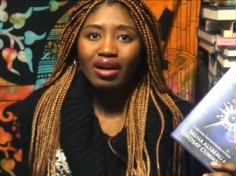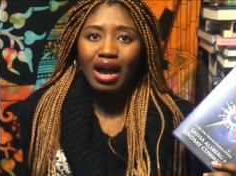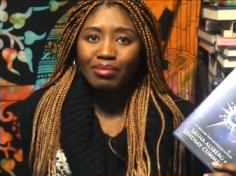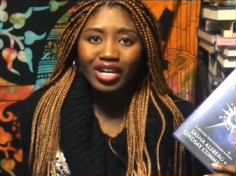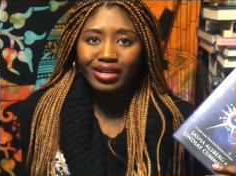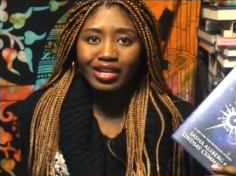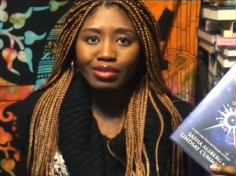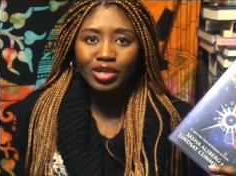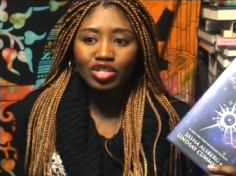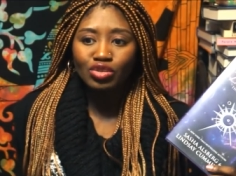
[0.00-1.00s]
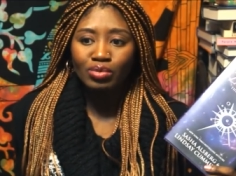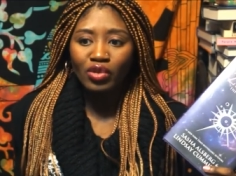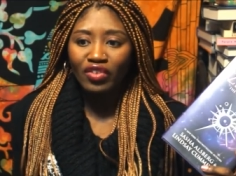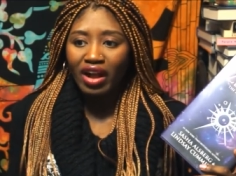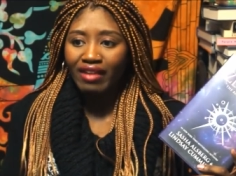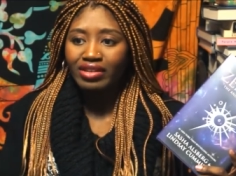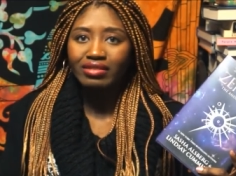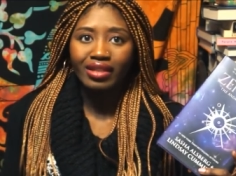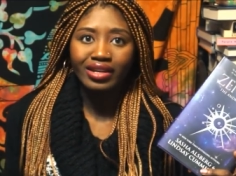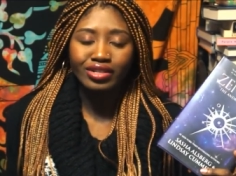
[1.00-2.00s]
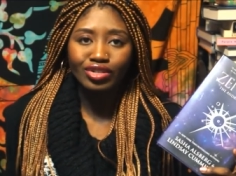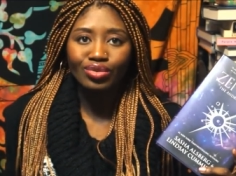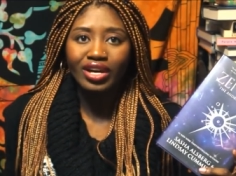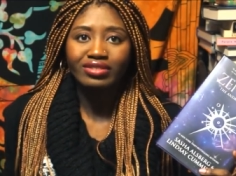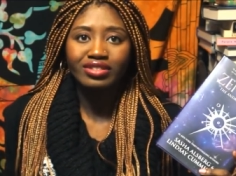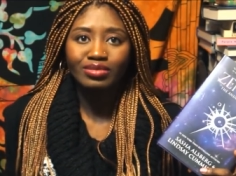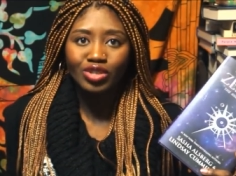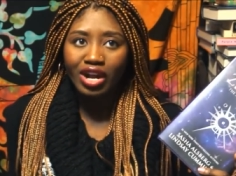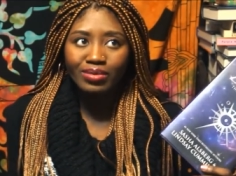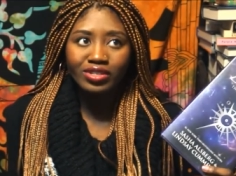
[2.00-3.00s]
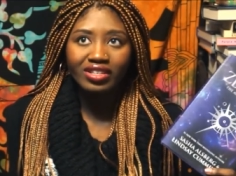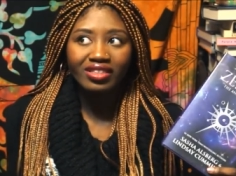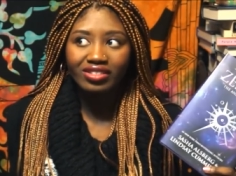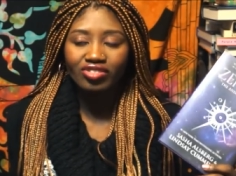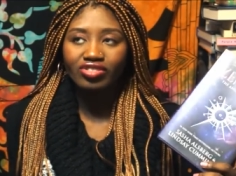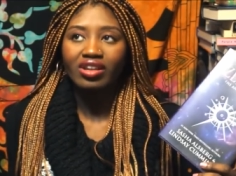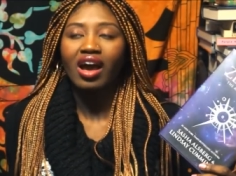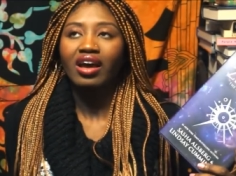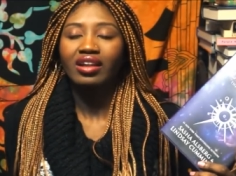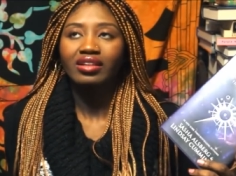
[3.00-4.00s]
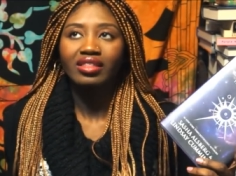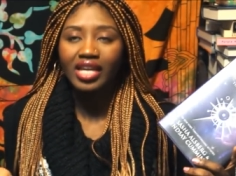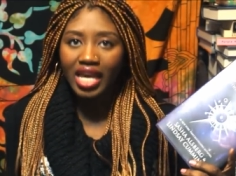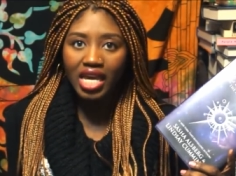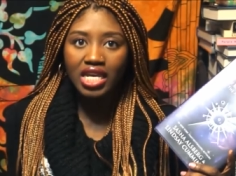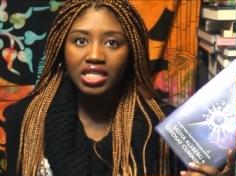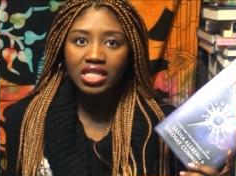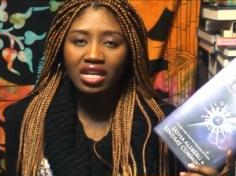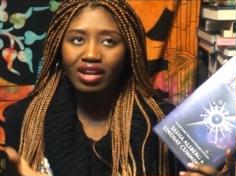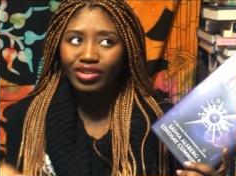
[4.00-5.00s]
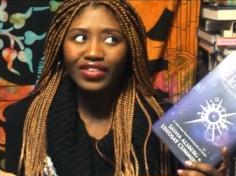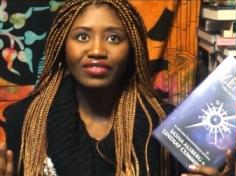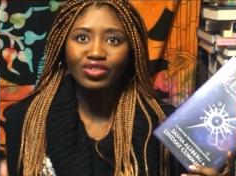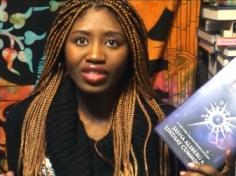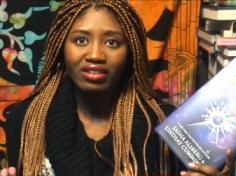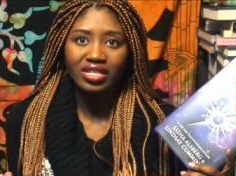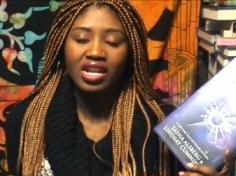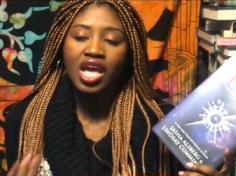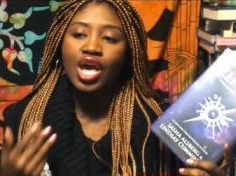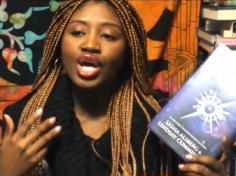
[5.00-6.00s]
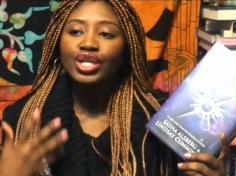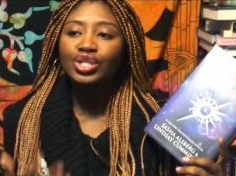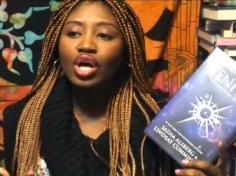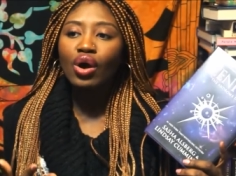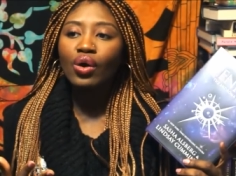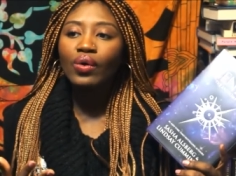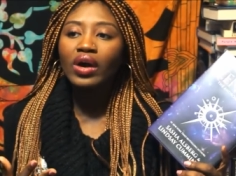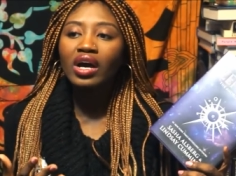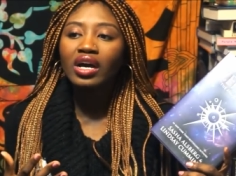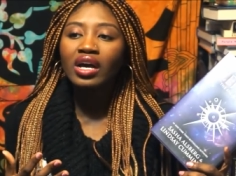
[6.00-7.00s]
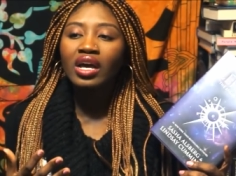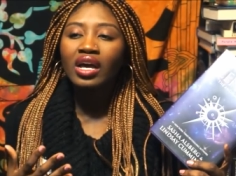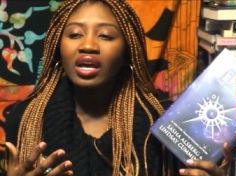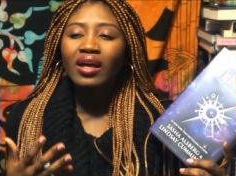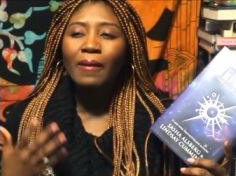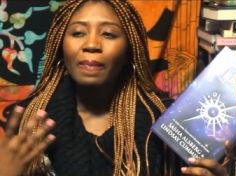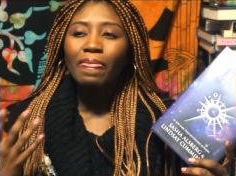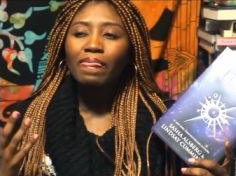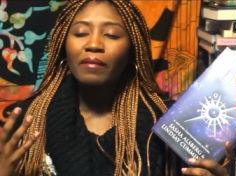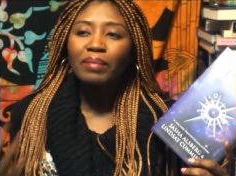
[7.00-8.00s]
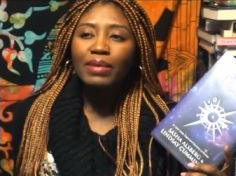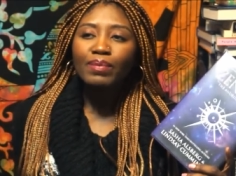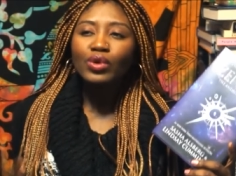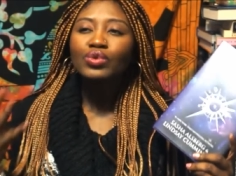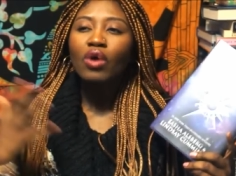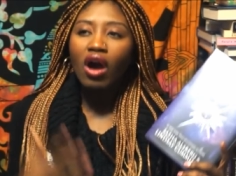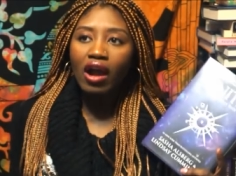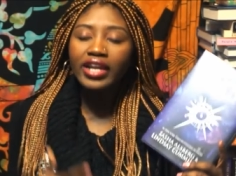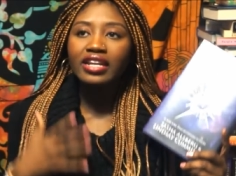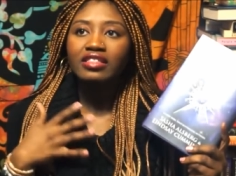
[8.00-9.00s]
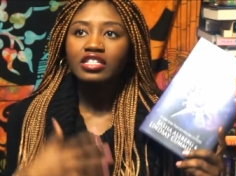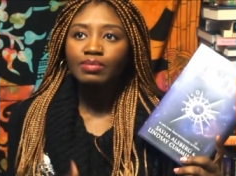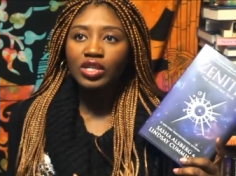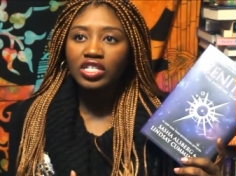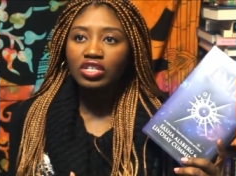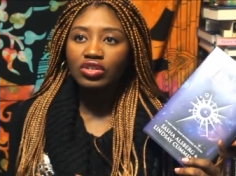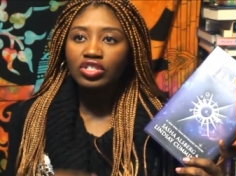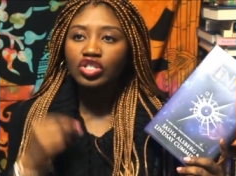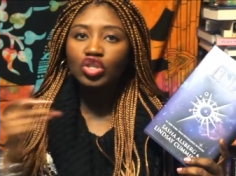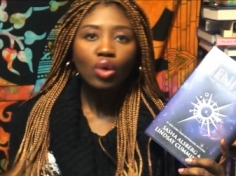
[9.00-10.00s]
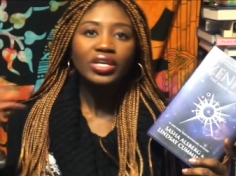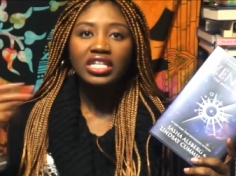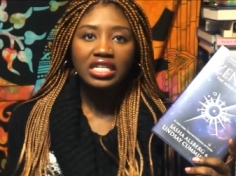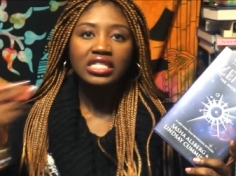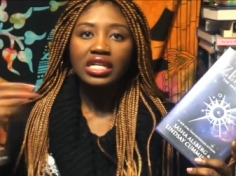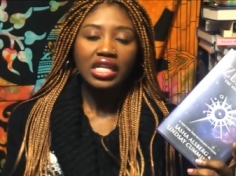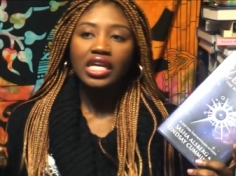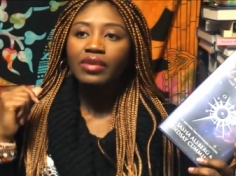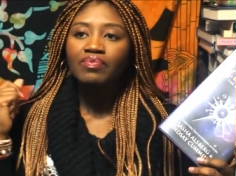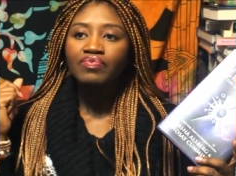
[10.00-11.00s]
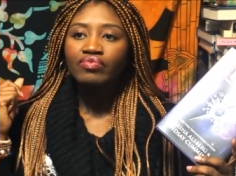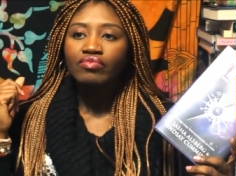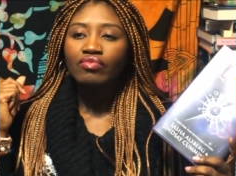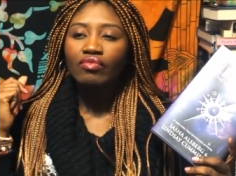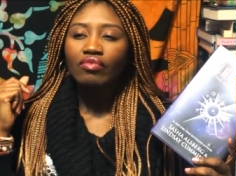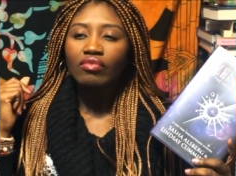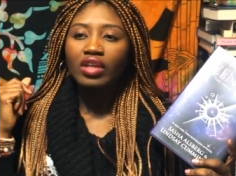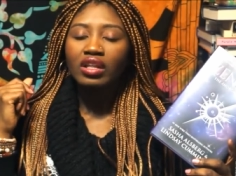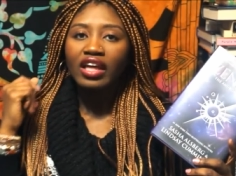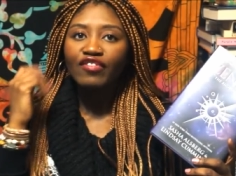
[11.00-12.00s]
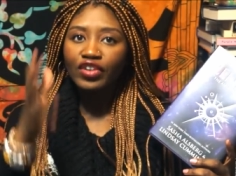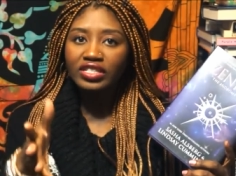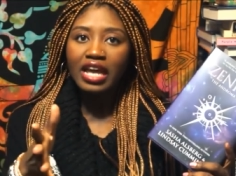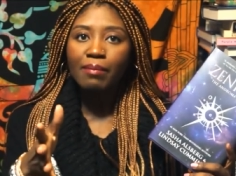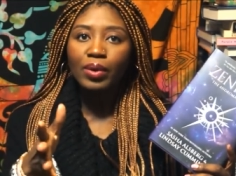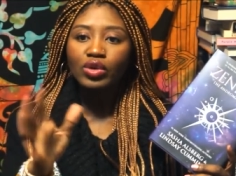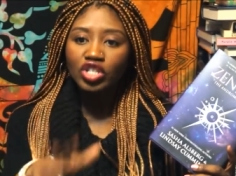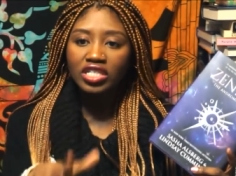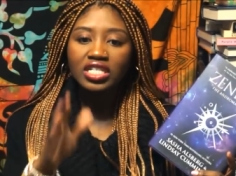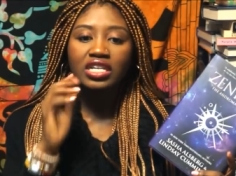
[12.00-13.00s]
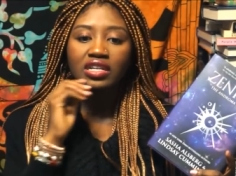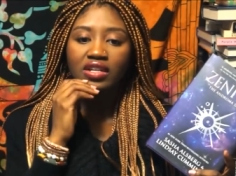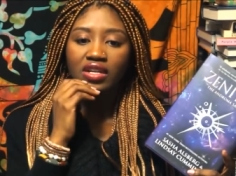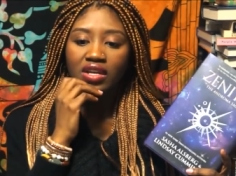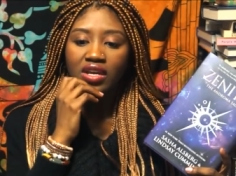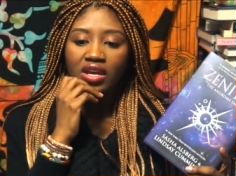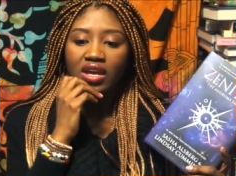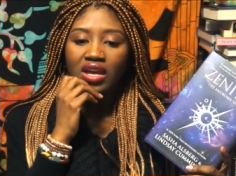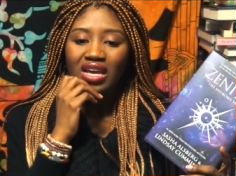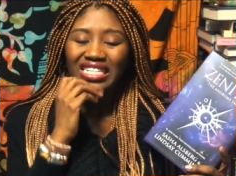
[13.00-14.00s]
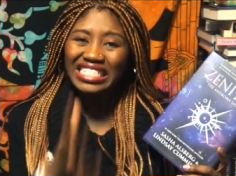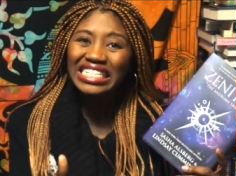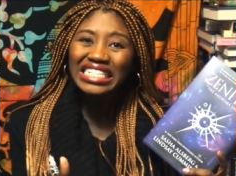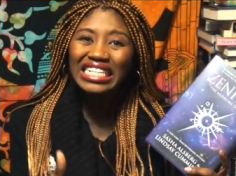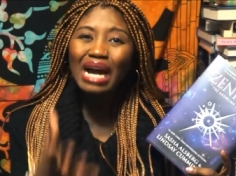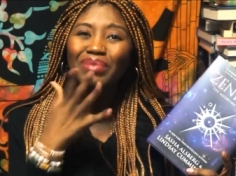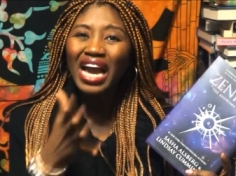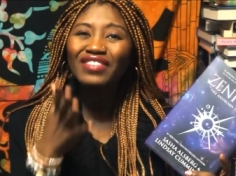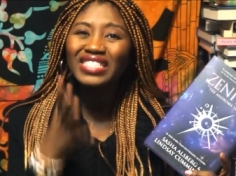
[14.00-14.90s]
I'm not gonna get a booktube over having like 2,000 subscribers. Like that's just not the case. And I don't even have 2,000. So the people who are getting these book deals so easily, like for example, Christine, I'm kind of